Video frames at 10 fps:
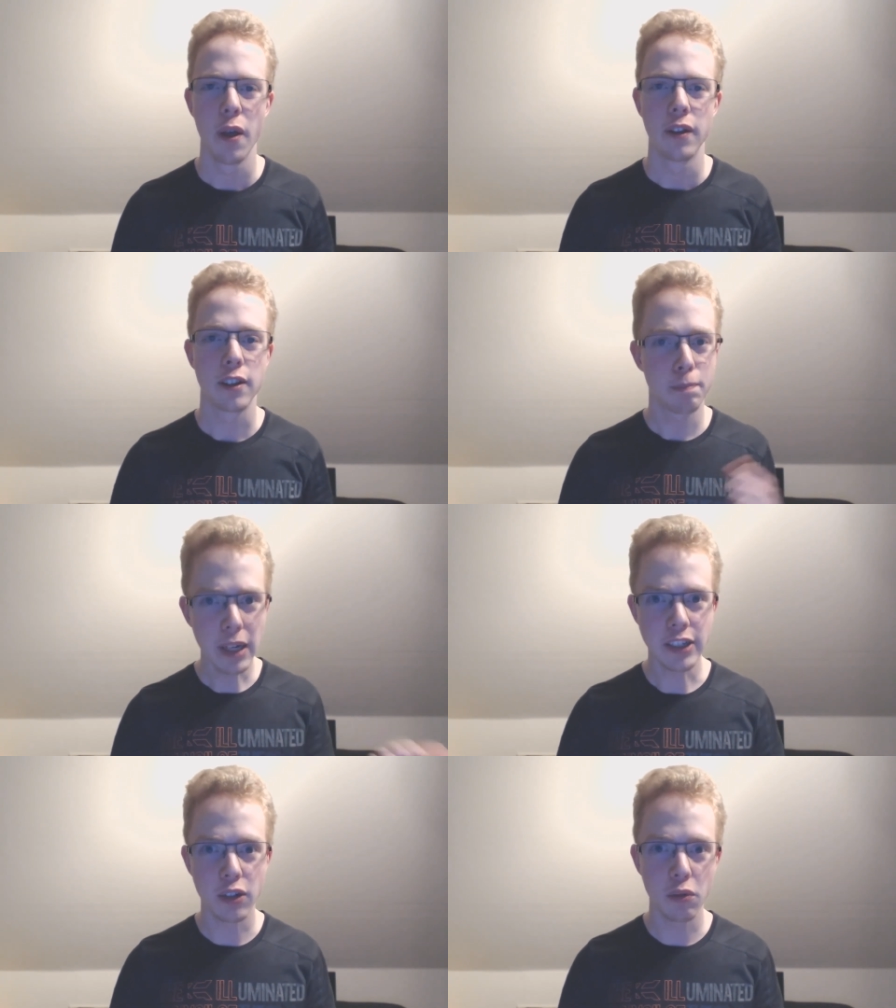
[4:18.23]

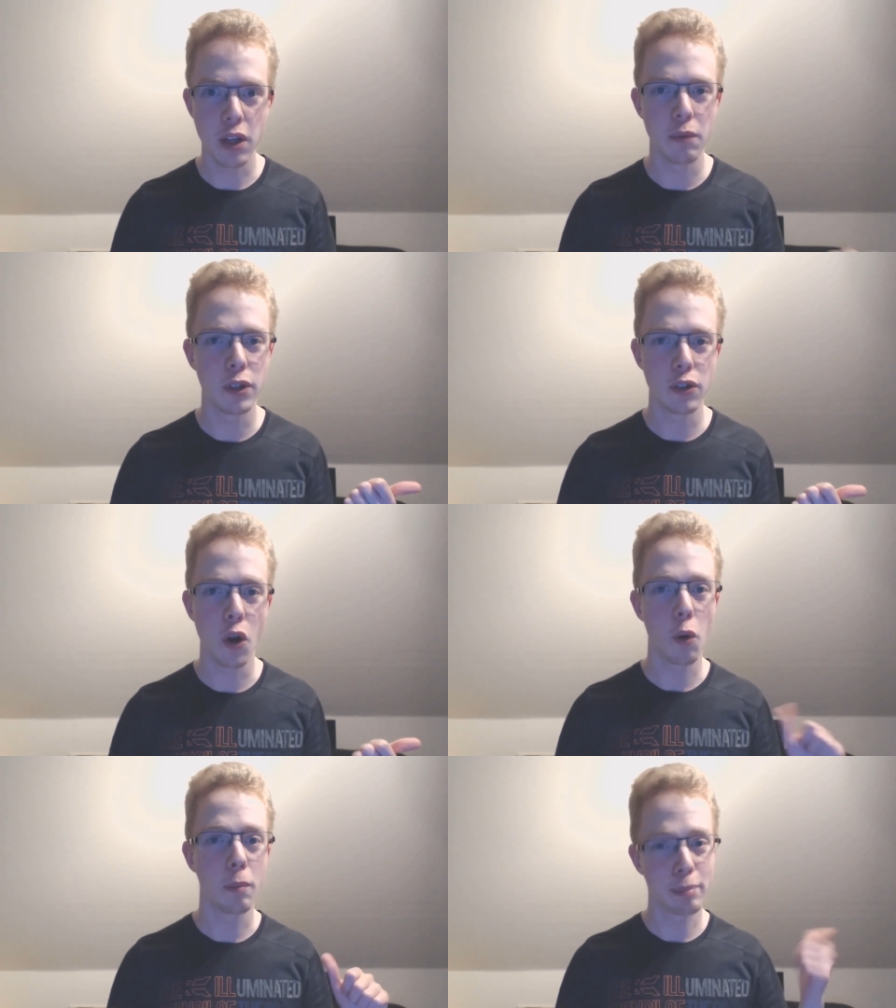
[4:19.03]
Especially when you're
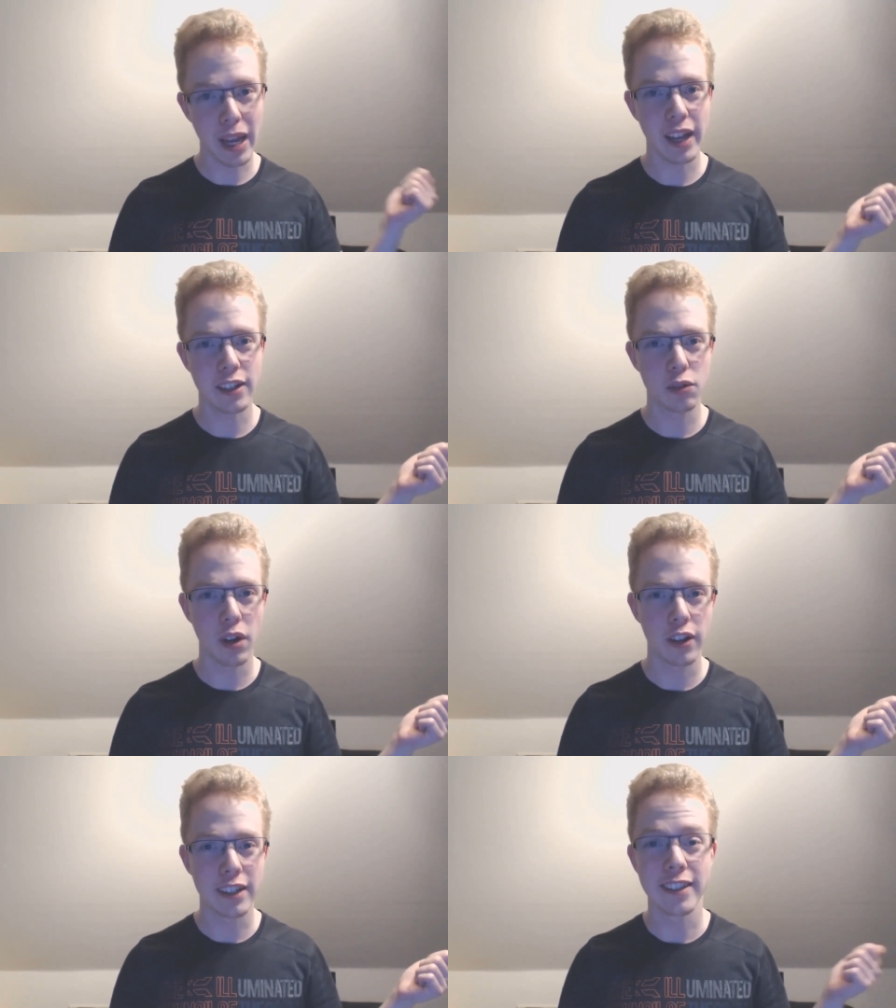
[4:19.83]
going back and trying
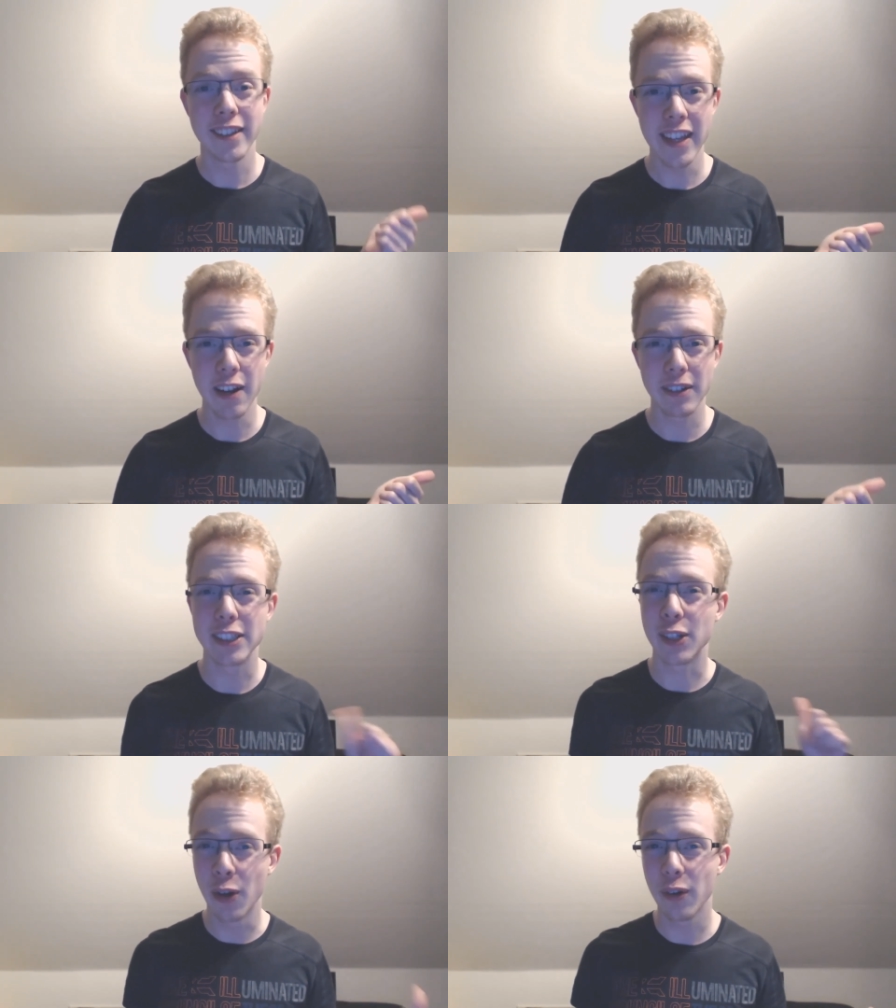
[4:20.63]
to get secrets you
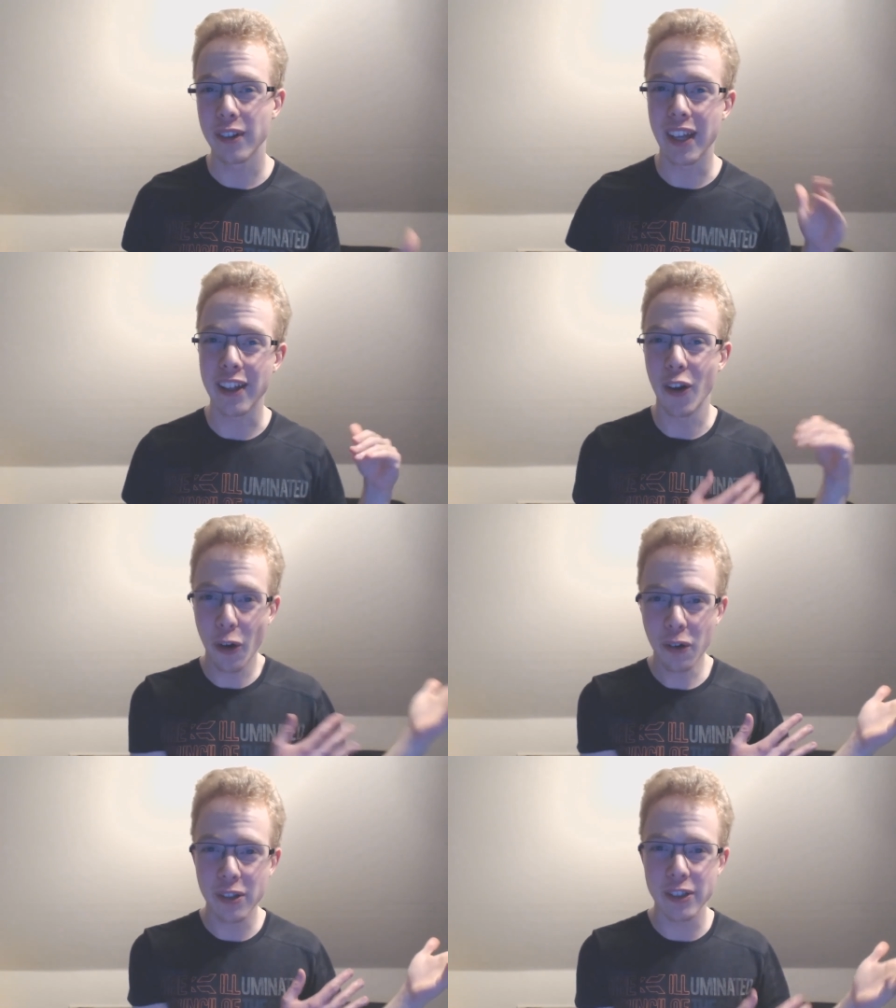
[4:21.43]
couldn't get
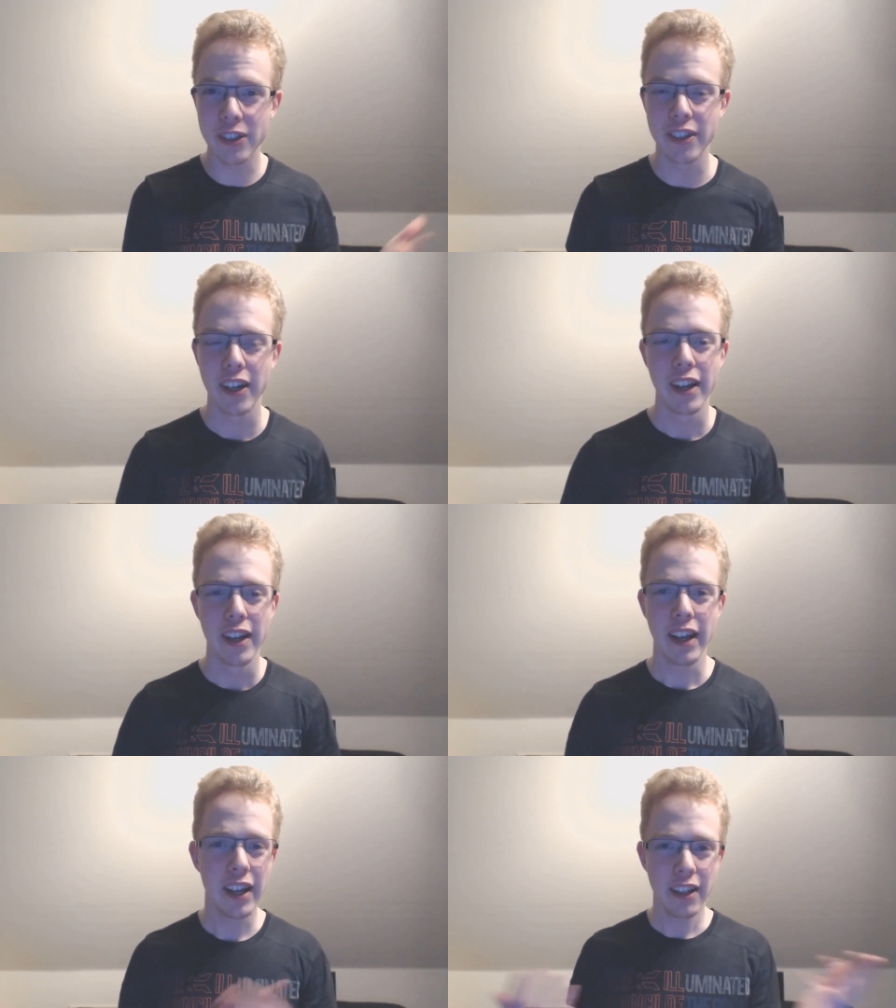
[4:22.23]
earlier,
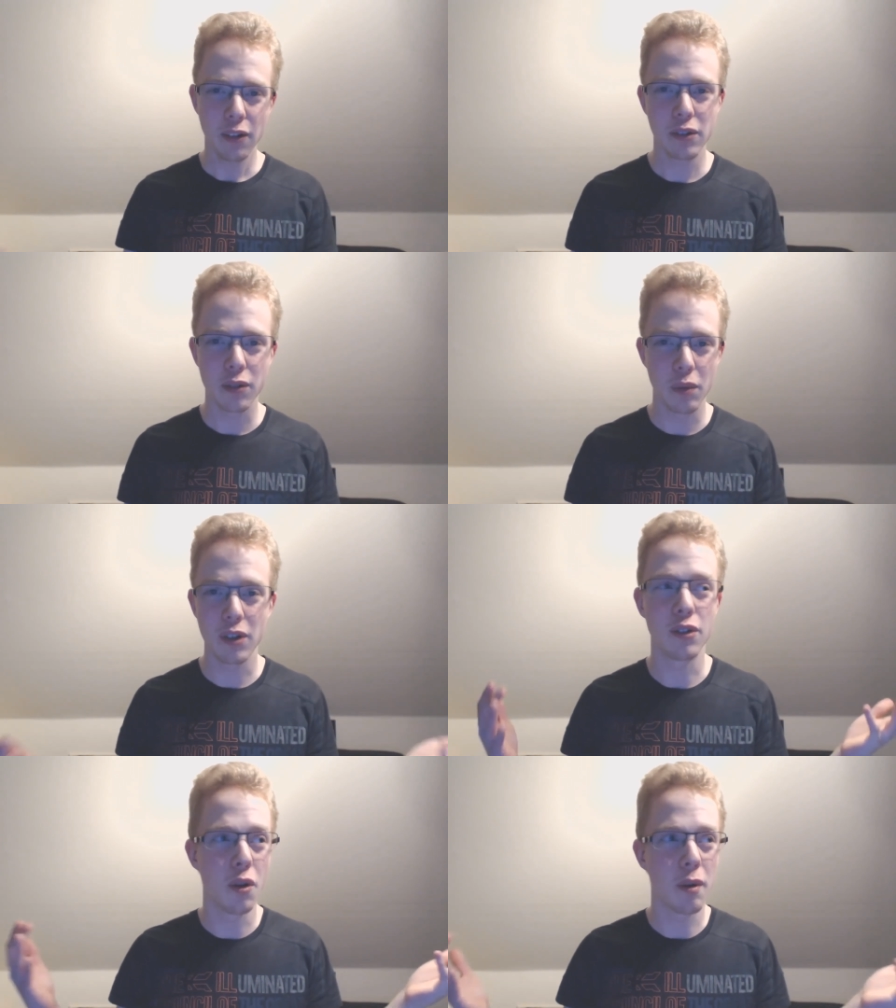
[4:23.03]
and also when you're
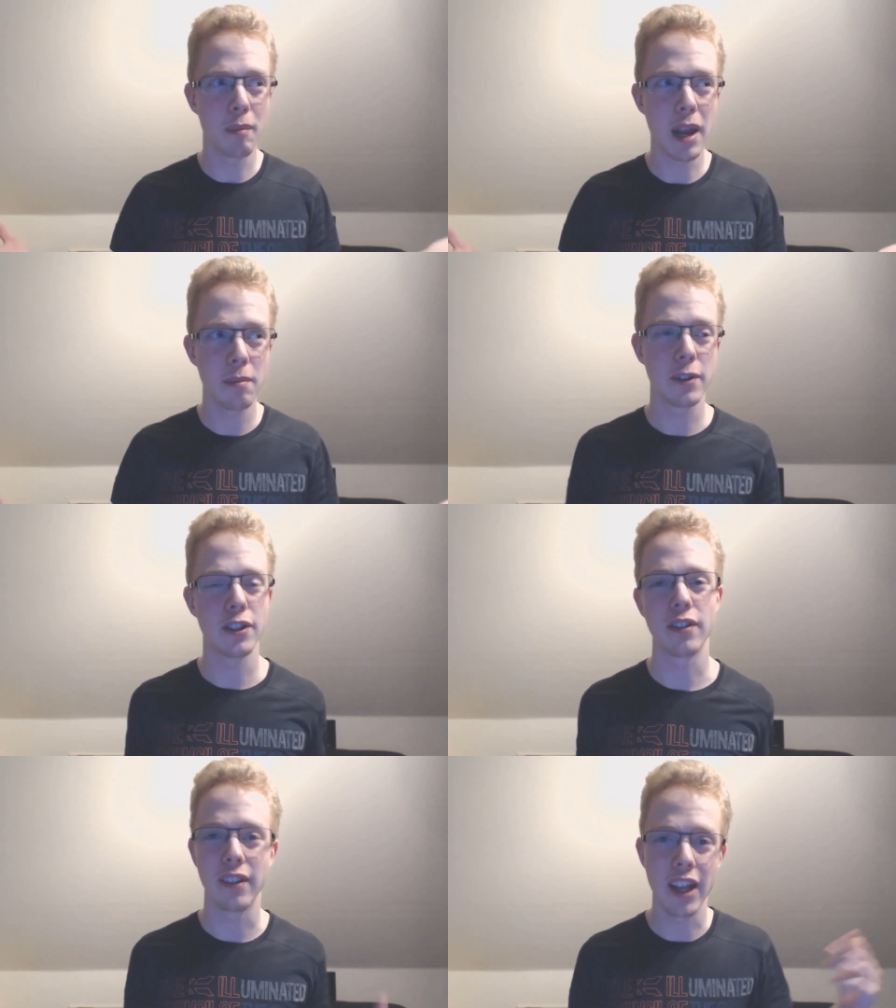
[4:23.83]
doing main
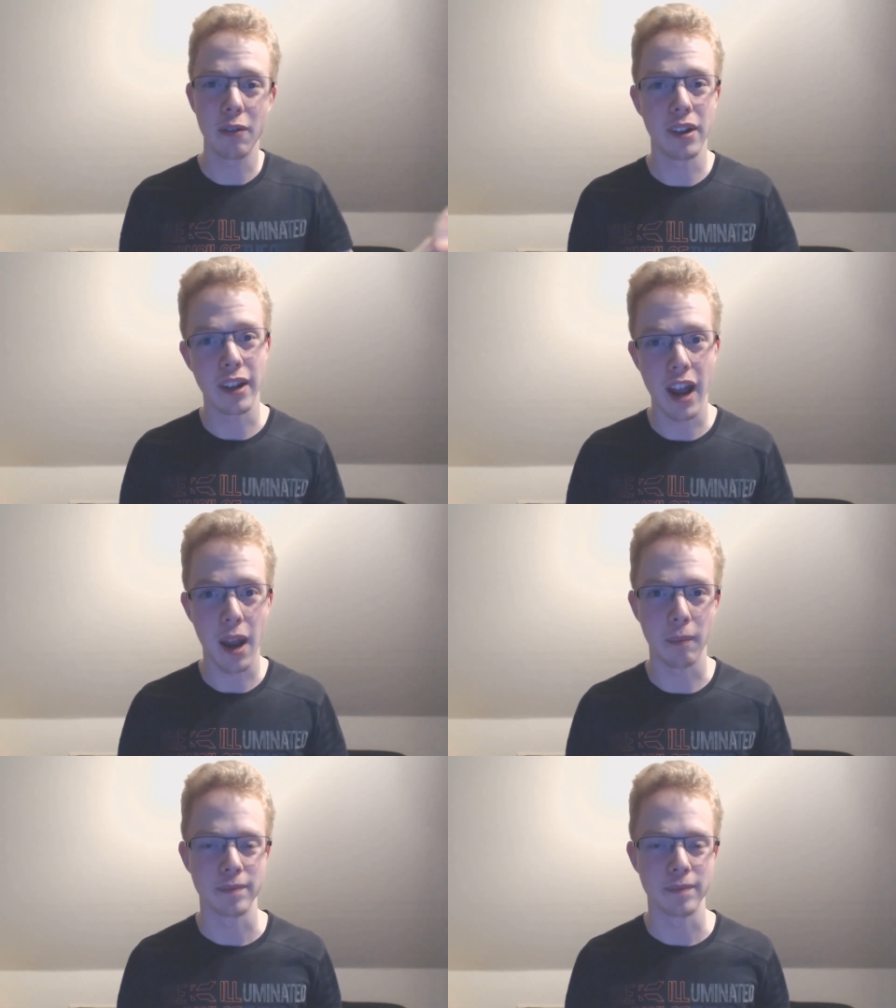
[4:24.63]
missions later in the game.